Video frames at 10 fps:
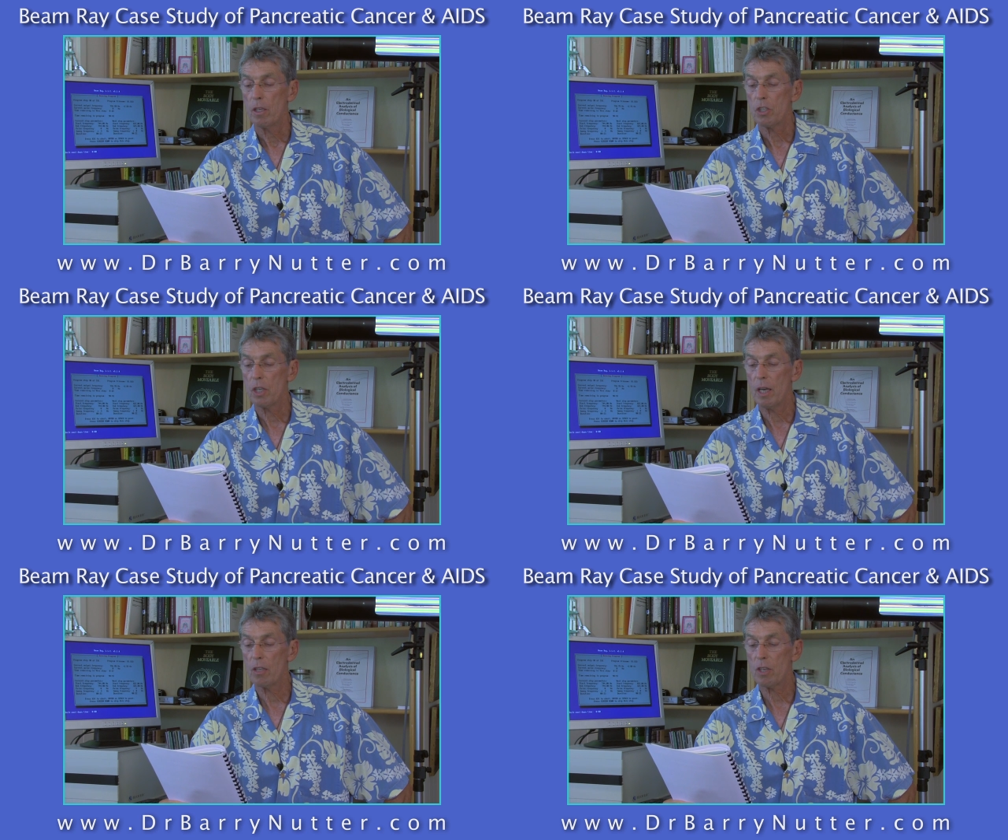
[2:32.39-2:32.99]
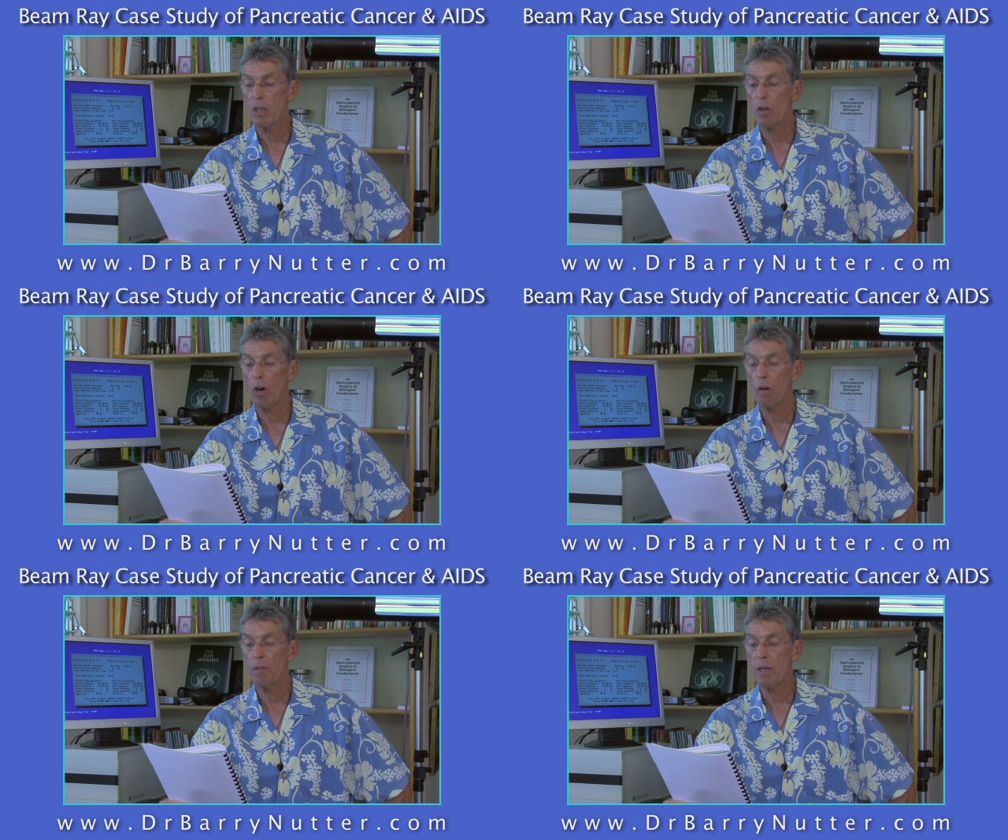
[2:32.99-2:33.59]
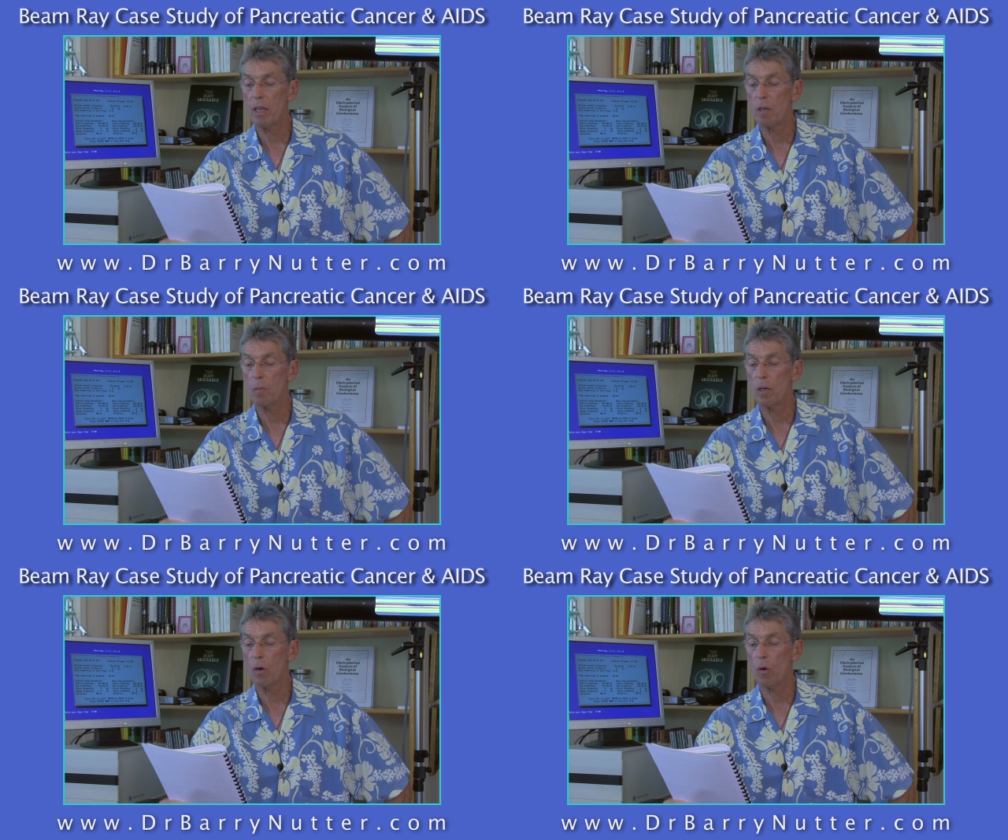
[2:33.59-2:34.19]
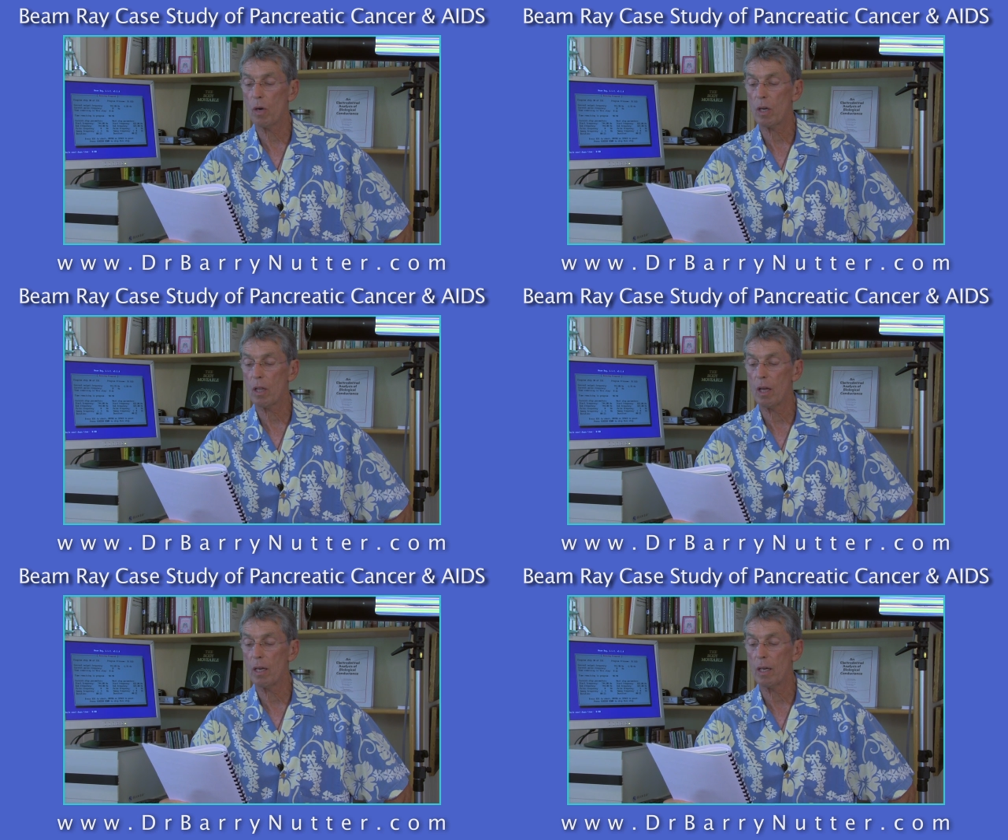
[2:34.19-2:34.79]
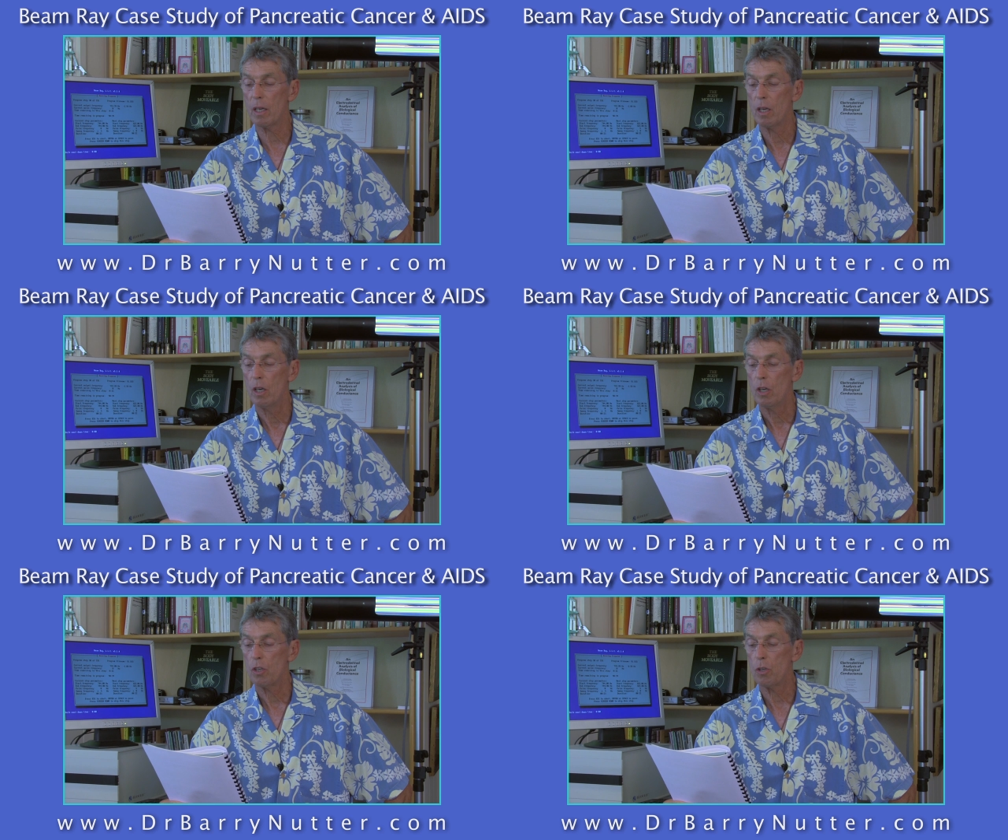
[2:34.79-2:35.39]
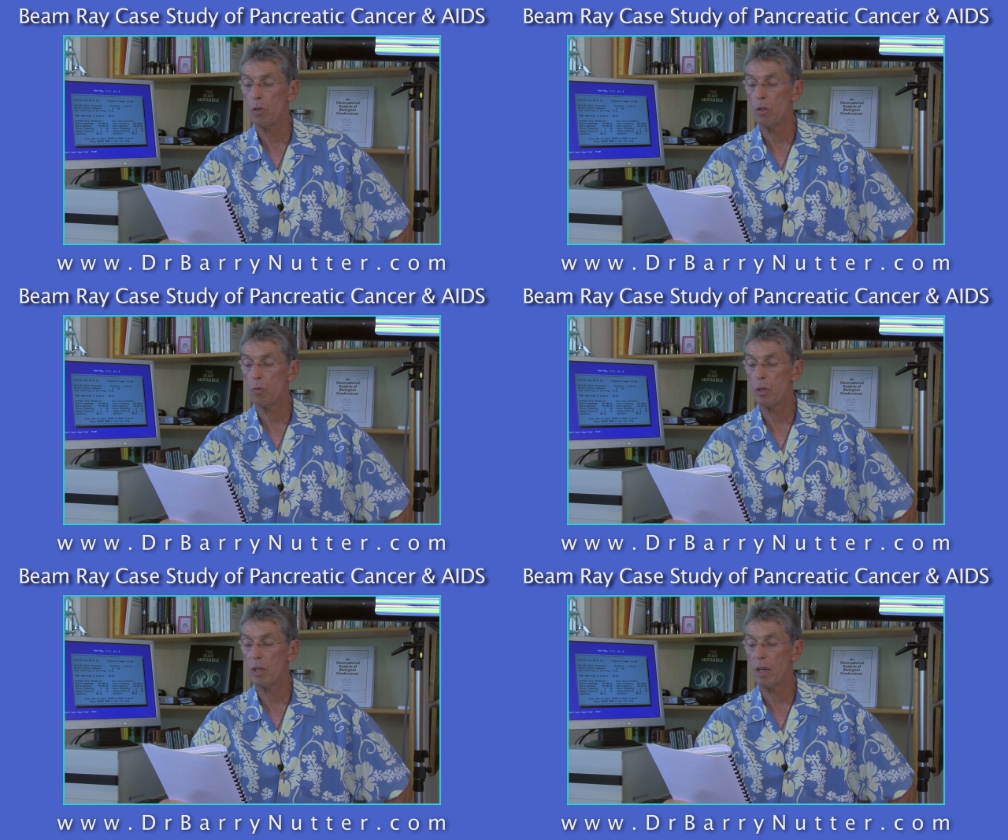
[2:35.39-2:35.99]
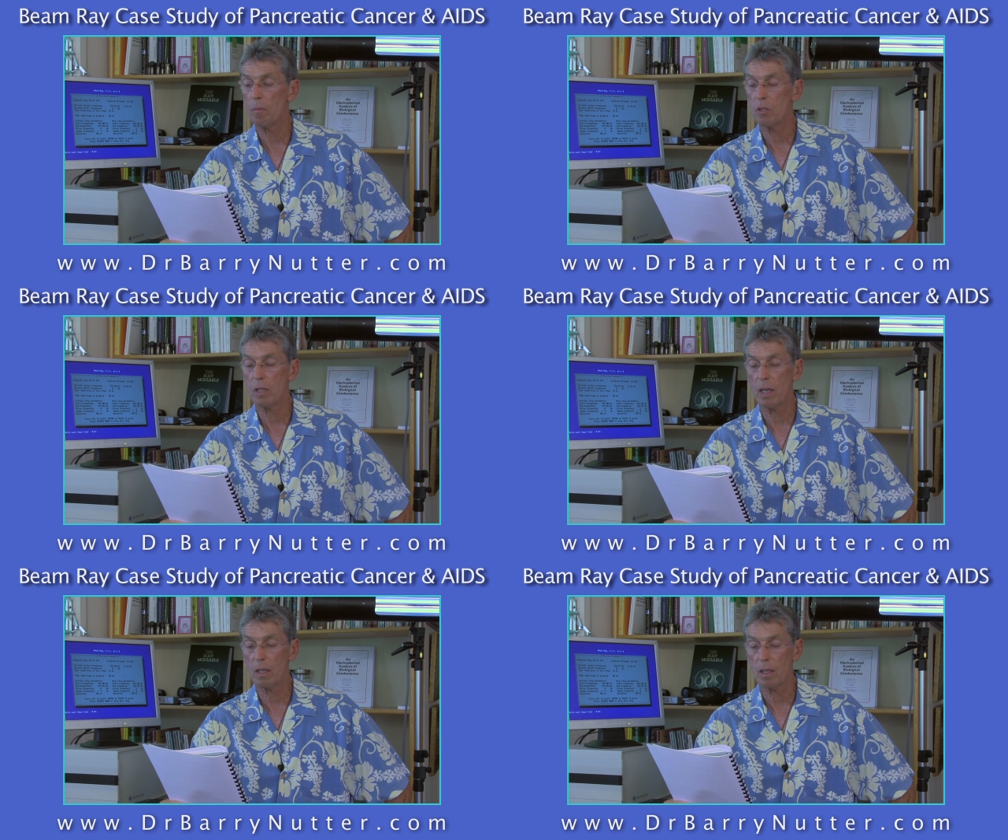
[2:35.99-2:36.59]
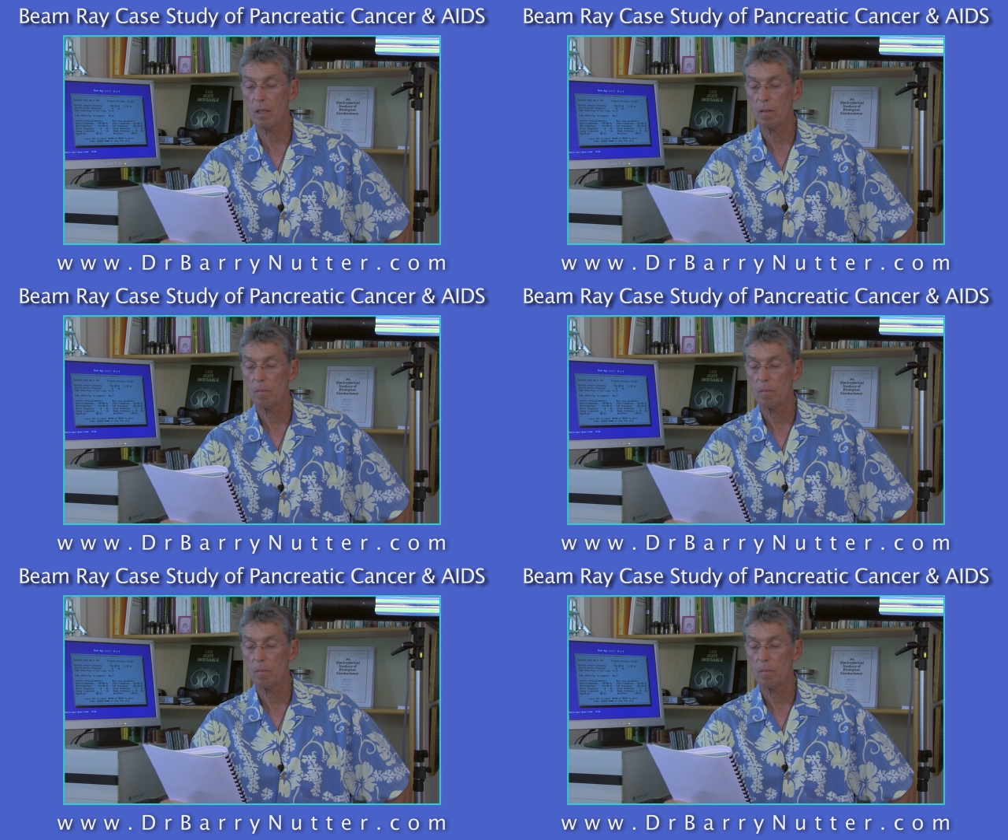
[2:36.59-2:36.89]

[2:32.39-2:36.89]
She has a coffee enema or a colonic two to three times daily.